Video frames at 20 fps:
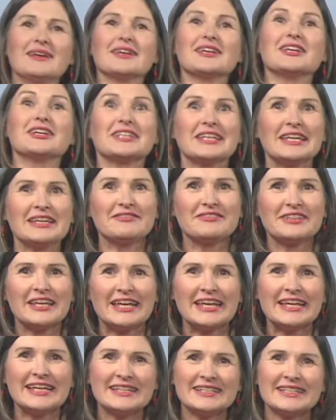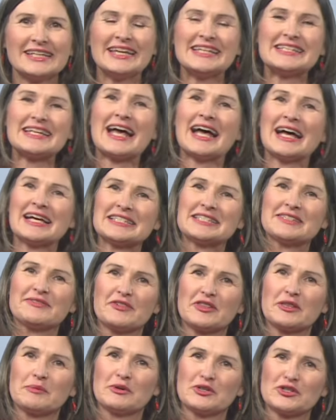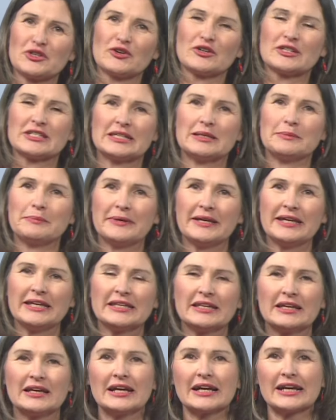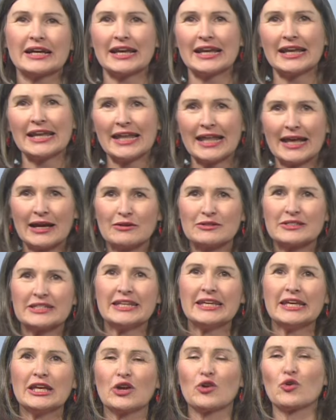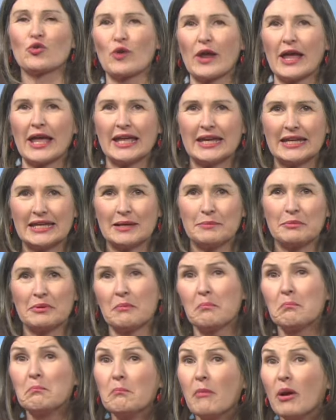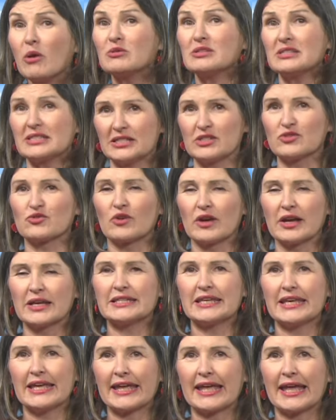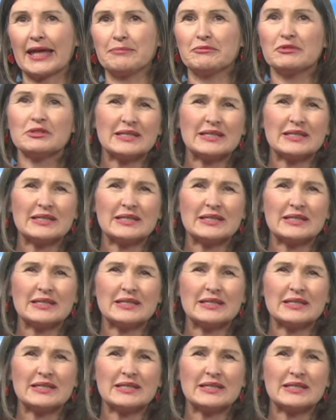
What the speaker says: Good evening. It has for the majority been a cloudy, grey, but mostly dry day again.